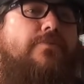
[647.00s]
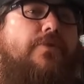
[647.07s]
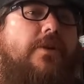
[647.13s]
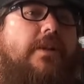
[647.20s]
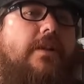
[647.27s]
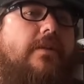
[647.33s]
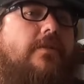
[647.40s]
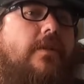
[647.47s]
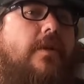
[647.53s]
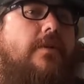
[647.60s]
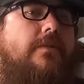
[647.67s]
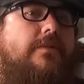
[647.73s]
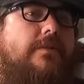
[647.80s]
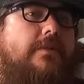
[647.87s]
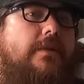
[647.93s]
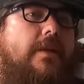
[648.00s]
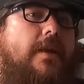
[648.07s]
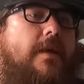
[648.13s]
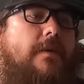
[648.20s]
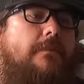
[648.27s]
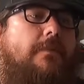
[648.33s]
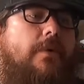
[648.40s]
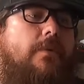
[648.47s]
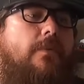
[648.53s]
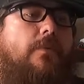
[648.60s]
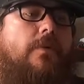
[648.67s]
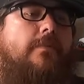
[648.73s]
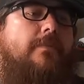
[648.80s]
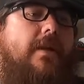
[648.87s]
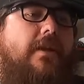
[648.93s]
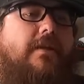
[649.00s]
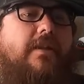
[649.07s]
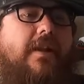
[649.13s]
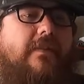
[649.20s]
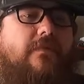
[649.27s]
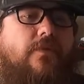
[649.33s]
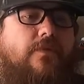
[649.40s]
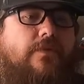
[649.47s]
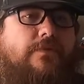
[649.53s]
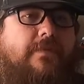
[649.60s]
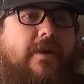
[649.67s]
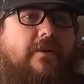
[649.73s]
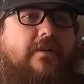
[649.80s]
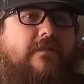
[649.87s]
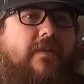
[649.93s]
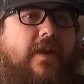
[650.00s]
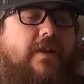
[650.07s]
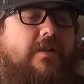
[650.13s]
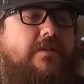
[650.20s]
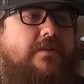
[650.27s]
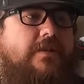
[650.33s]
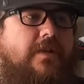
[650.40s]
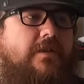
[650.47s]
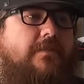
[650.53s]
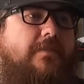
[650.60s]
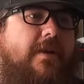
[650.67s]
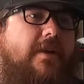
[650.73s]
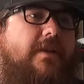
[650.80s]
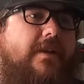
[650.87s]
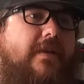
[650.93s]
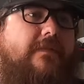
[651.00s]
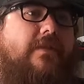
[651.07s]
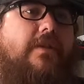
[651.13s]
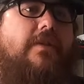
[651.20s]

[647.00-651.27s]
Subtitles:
pretty close, but one bike could have a horsepower advantage, the other bike can have